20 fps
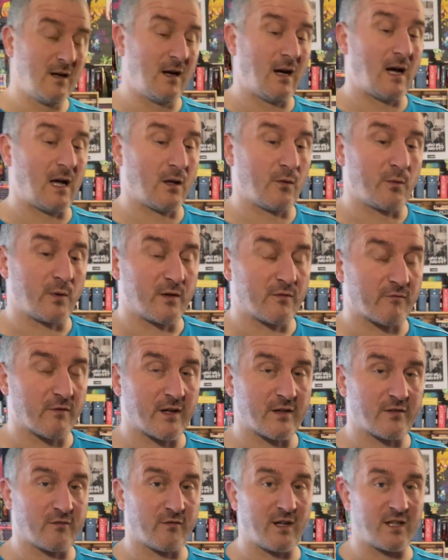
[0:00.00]
Halloween
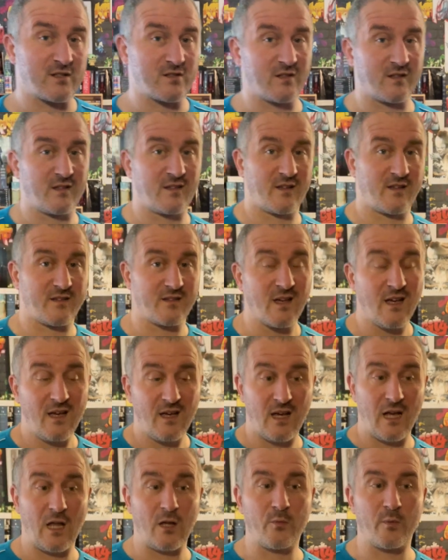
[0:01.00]
Resurrection to this.
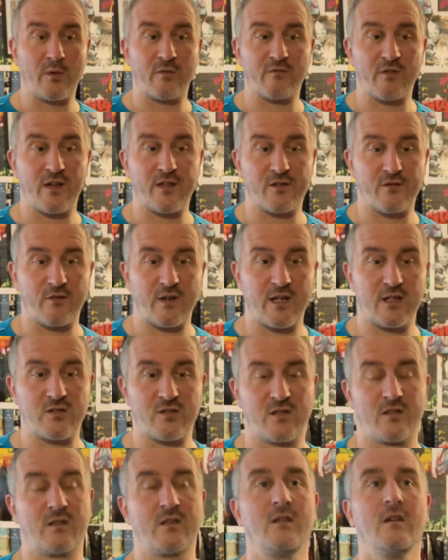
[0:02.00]
Halloween
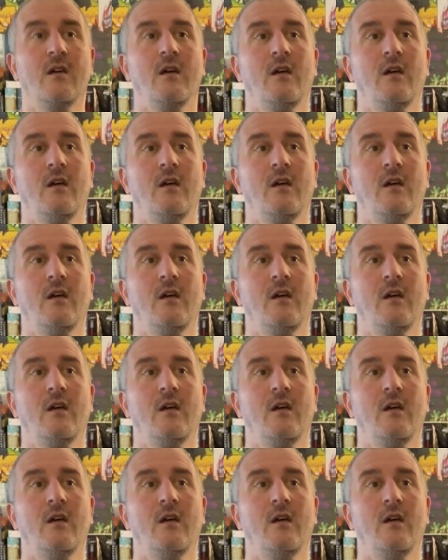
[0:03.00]
Resurrection